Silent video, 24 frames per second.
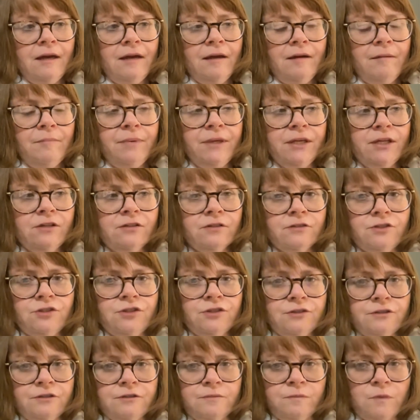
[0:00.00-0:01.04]
because
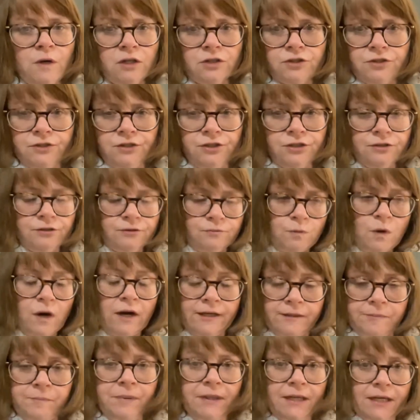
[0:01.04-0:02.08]
you're
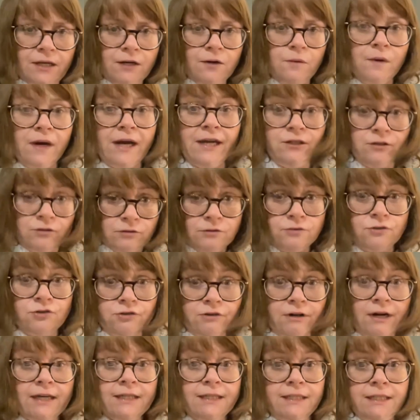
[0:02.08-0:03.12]
wiping it away, you're
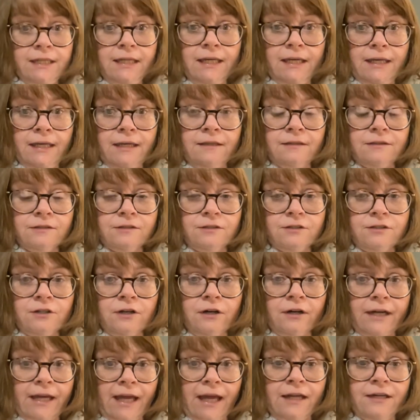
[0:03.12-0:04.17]
drying it, so it's
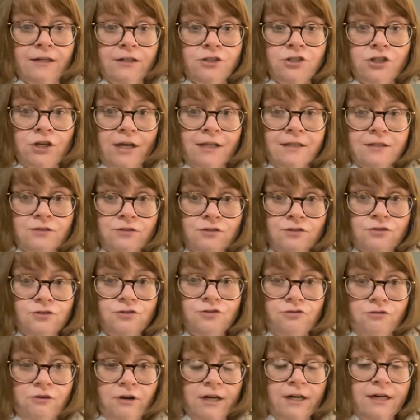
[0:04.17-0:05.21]
not getting a chance to
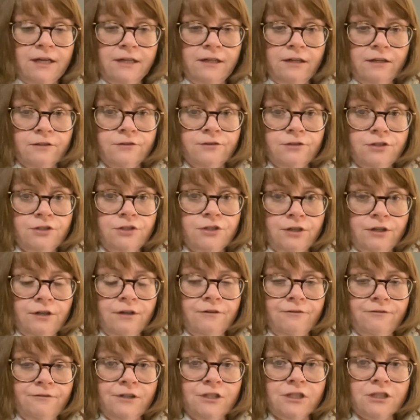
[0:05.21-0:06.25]
dry on the
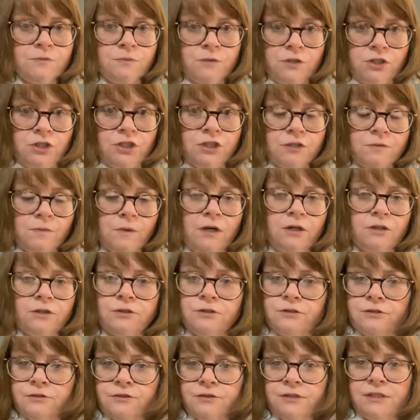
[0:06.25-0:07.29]
surface, which is what
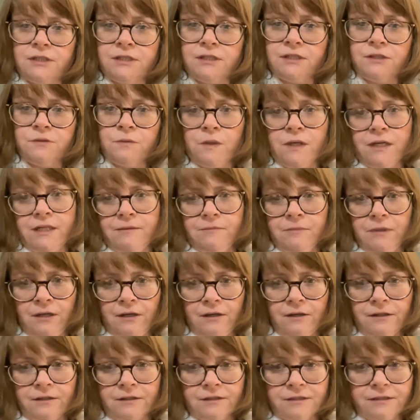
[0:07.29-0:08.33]
causes the white
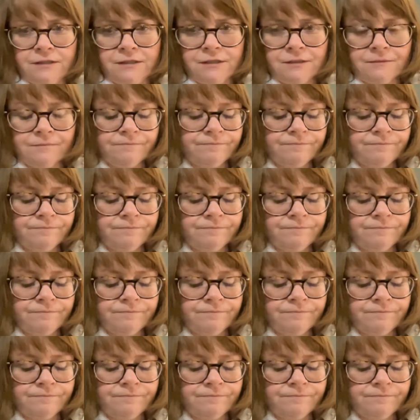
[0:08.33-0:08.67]
marks.